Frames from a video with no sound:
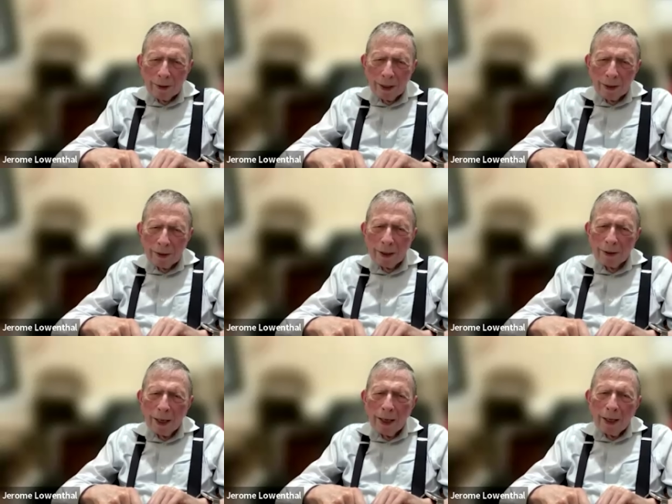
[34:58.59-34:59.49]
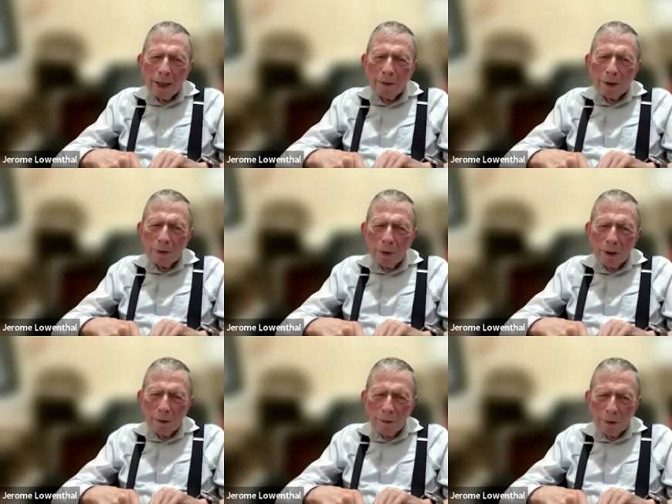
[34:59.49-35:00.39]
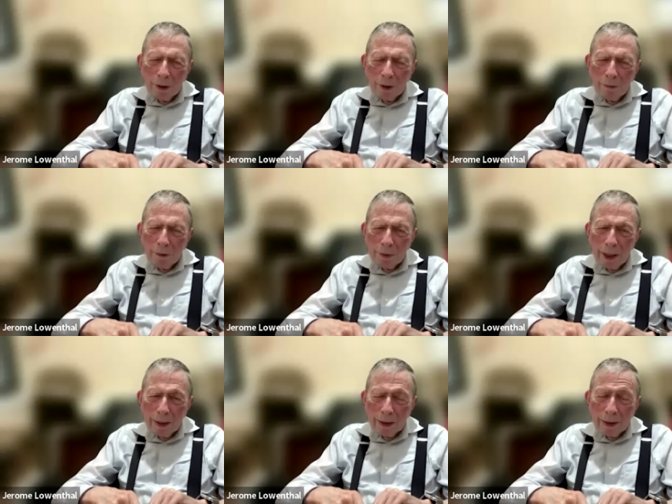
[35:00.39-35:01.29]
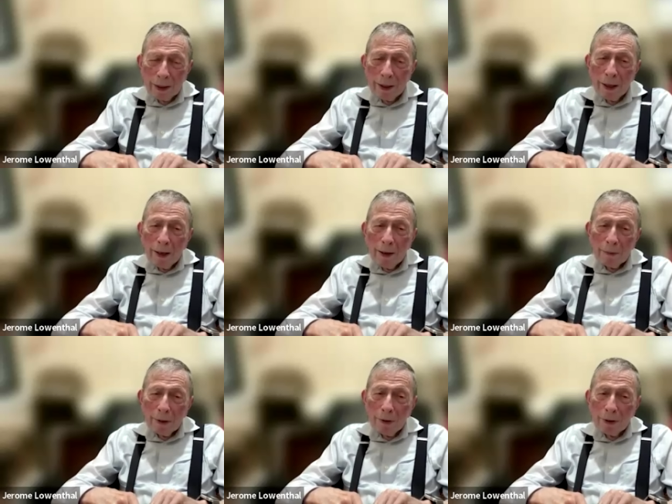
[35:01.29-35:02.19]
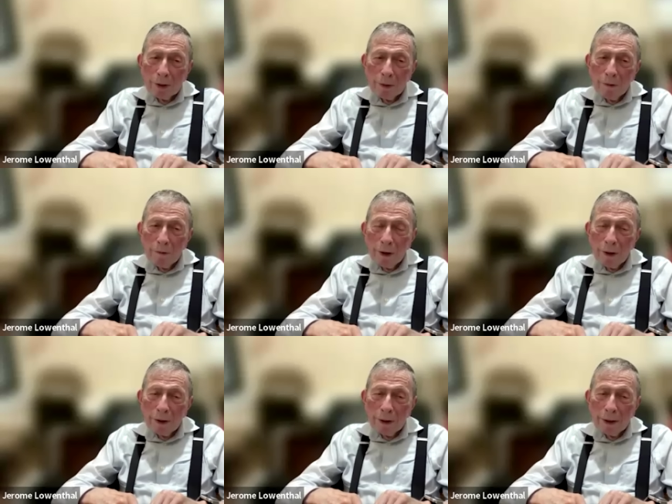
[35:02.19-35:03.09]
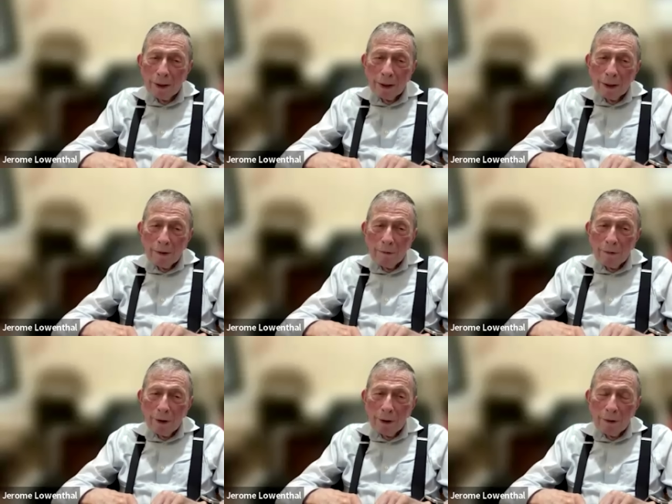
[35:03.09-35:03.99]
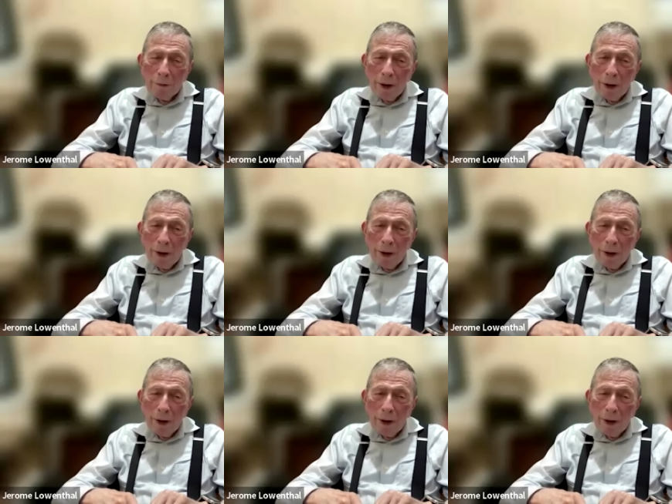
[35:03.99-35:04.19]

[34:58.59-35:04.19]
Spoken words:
Exactly. Yes. He was wonderful, wonderful pianist, but also a very, very